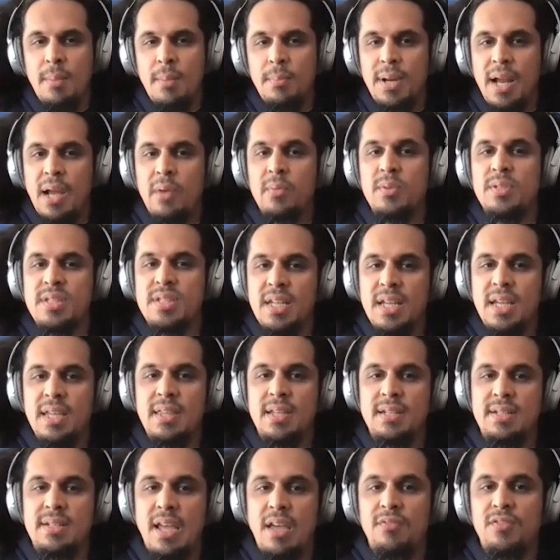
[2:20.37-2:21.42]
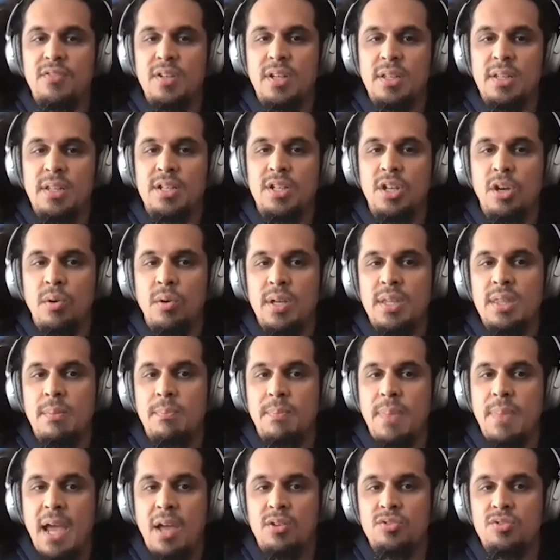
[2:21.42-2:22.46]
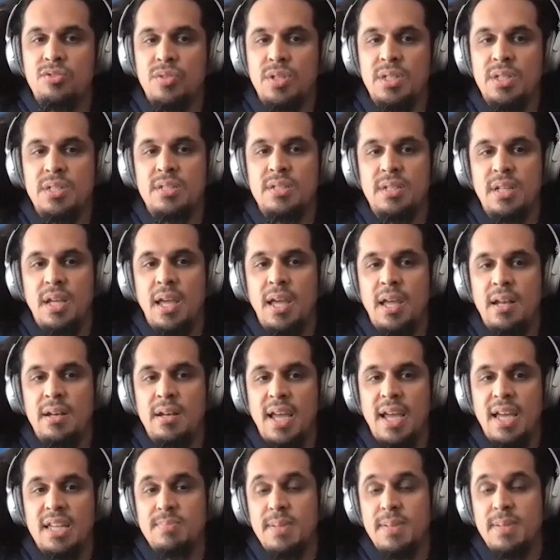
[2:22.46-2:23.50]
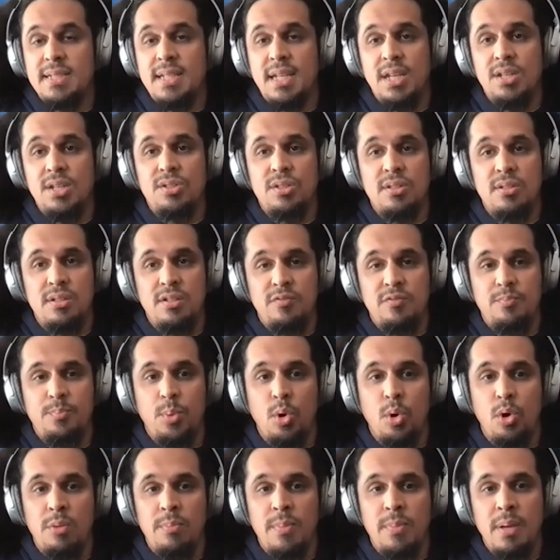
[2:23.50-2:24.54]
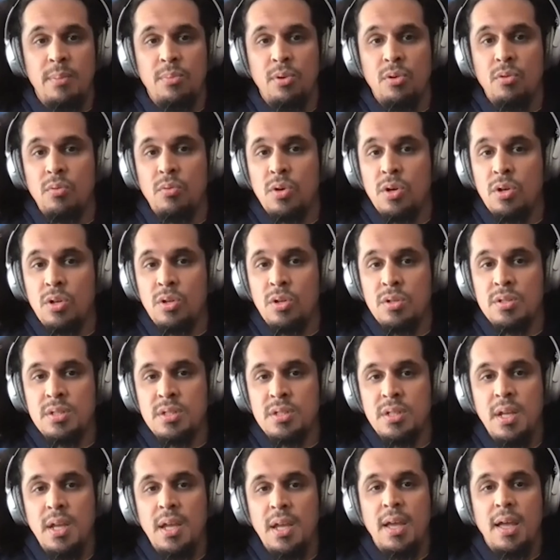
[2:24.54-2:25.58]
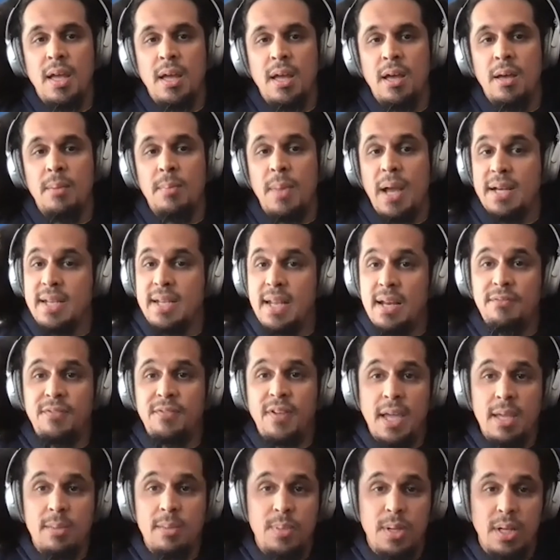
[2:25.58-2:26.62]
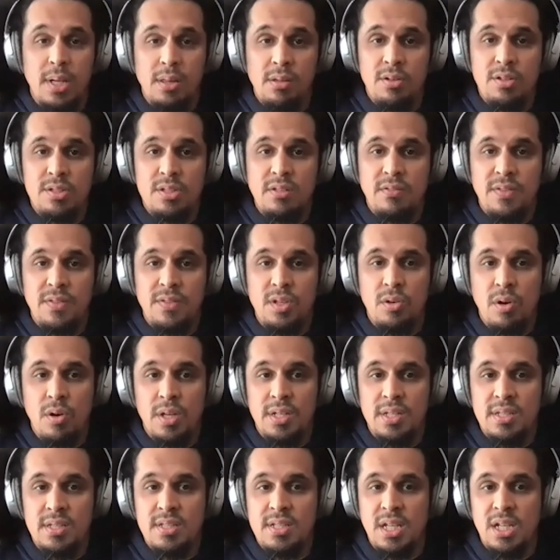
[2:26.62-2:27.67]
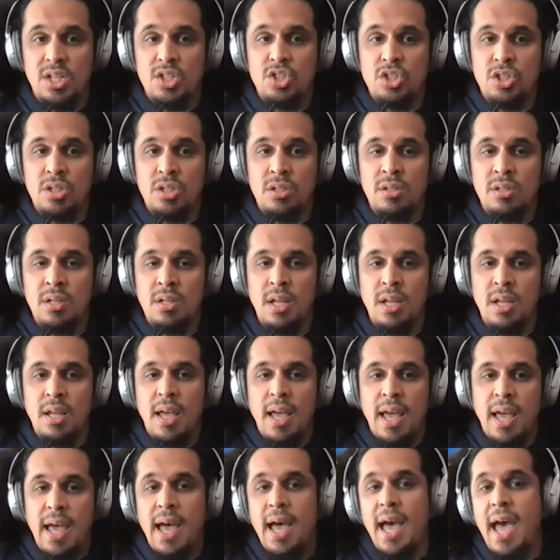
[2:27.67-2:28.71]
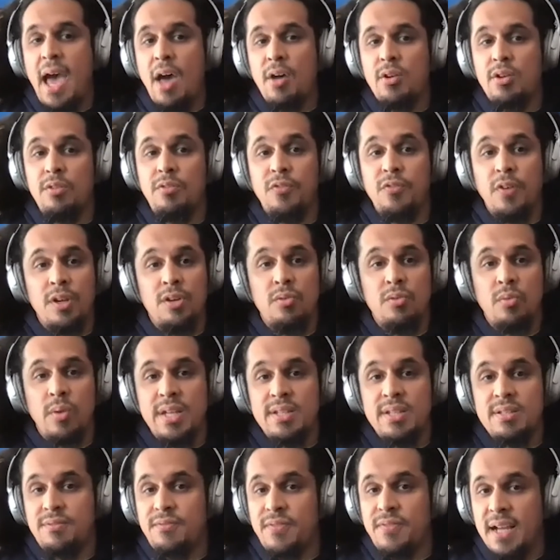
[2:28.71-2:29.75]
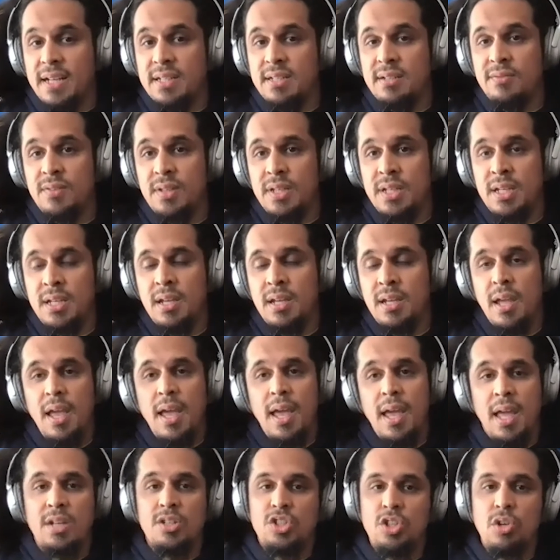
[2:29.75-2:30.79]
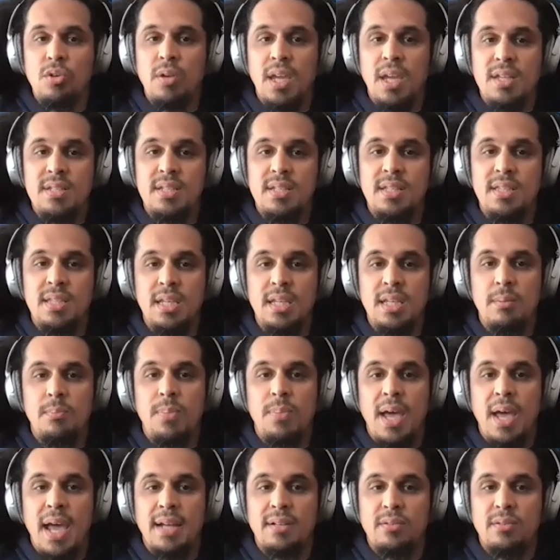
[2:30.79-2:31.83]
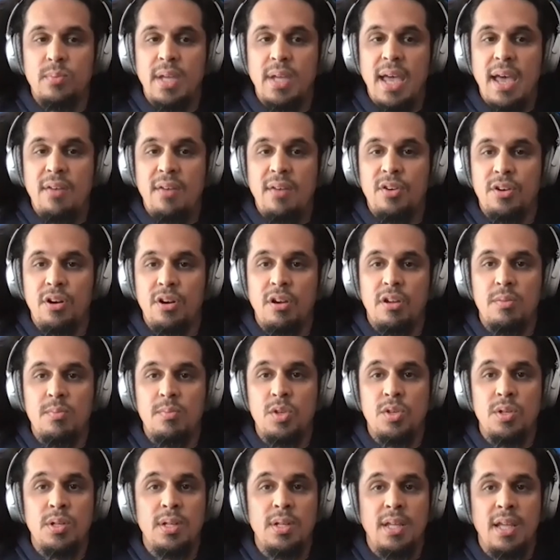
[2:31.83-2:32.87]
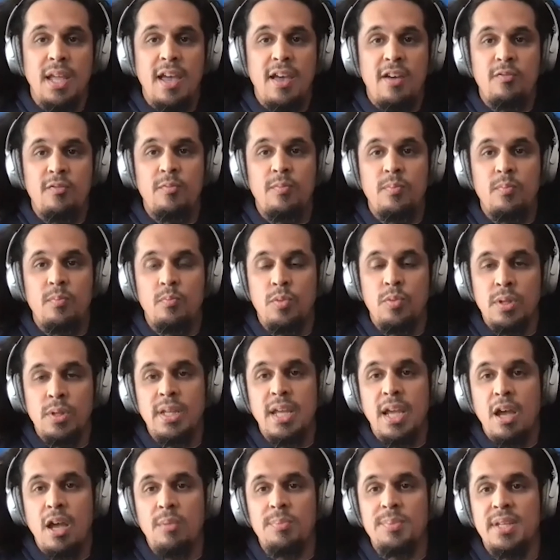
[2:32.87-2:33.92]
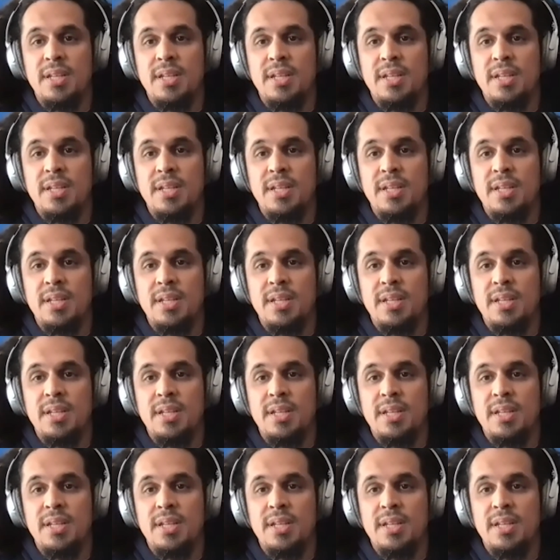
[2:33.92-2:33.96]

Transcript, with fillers: But I would say that definitely knowing the boundaries and expectations of board member roles, um, identifying pillars of the organization, uh, how to fundraise effectively, and showcasing the impact we have on our community have really helped